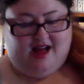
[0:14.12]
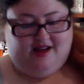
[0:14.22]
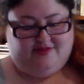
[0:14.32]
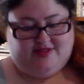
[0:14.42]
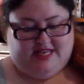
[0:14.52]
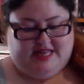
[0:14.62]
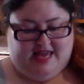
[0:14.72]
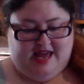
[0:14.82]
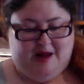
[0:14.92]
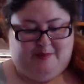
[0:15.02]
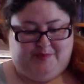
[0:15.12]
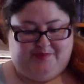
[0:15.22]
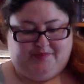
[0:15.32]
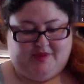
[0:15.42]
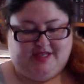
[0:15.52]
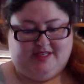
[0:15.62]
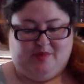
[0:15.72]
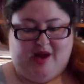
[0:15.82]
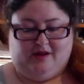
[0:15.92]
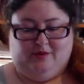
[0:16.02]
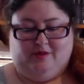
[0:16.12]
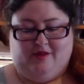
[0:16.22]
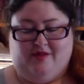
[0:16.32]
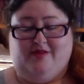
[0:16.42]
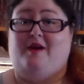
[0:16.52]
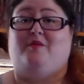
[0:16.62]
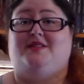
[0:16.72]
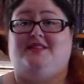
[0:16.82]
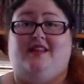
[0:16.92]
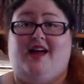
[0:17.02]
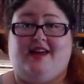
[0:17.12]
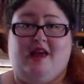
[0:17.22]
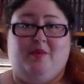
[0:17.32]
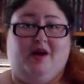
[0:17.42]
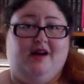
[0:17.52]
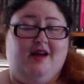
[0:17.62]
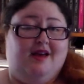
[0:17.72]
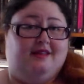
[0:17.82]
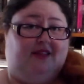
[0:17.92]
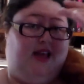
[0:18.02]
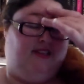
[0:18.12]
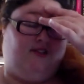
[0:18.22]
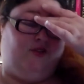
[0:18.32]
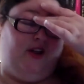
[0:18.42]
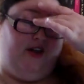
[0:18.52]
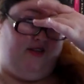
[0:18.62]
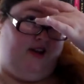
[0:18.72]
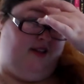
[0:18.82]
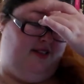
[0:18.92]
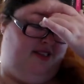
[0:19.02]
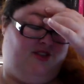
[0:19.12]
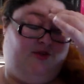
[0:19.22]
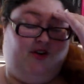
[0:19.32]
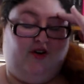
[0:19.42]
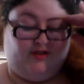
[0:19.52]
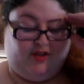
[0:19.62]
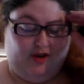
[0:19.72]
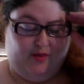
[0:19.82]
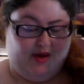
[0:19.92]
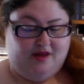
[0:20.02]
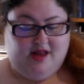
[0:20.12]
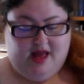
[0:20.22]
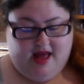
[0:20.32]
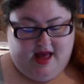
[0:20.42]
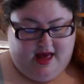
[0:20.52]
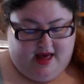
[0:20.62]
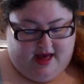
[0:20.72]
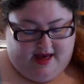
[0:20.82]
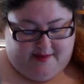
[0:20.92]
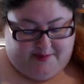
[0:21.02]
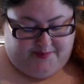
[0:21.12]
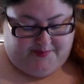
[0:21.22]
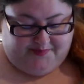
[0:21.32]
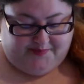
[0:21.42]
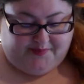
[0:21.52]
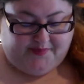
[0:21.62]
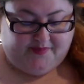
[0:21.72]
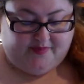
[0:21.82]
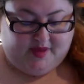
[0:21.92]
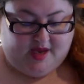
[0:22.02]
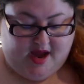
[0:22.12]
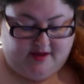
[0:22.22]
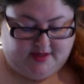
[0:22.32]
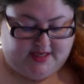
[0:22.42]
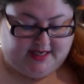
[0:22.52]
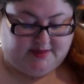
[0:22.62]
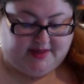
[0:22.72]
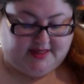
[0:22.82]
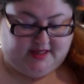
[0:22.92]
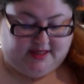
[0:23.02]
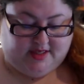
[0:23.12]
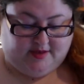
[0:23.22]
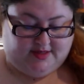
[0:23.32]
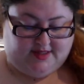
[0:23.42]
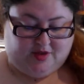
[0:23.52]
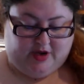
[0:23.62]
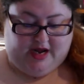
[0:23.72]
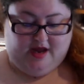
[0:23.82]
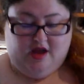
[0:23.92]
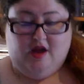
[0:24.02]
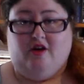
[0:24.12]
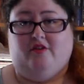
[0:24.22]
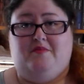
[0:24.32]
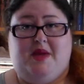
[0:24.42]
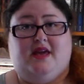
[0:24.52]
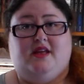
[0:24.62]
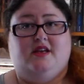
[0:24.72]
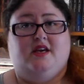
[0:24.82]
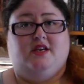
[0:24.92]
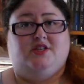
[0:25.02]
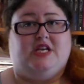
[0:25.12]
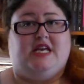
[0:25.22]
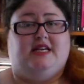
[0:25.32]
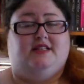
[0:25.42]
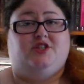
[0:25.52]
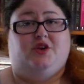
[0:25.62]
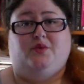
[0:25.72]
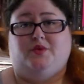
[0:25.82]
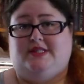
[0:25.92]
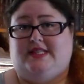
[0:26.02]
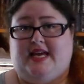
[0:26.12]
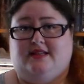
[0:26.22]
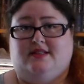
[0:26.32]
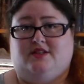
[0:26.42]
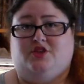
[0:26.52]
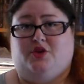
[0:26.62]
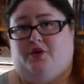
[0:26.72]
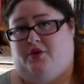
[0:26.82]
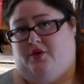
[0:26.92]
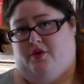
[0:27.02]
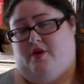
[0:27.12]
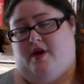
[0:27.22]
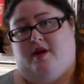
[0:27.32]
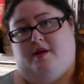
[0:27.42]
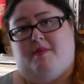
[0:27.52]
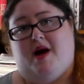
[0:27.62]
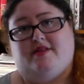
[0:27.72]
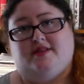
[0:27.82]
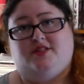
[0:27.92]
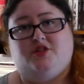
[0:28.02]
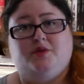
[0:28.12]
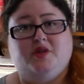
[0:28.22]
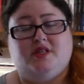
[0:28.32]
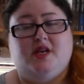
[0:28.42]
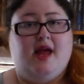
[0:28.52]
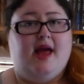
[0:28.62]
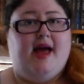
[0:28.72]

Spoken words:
after the debacle that was The Lightkeeper, the last audio that I listened to in October. After Text basically tells the story of Megan. She is Cheryl Woods' answer to Martha Stewart.